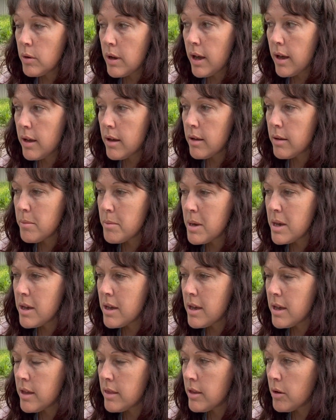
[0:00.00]

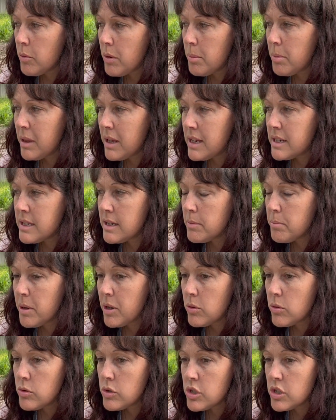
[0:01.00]
that we planted,
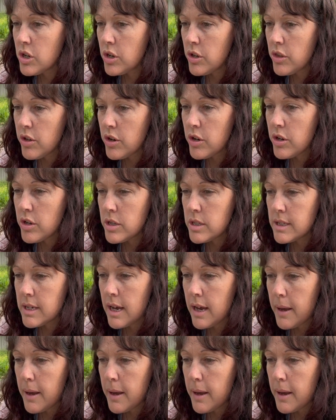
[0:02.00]
but also those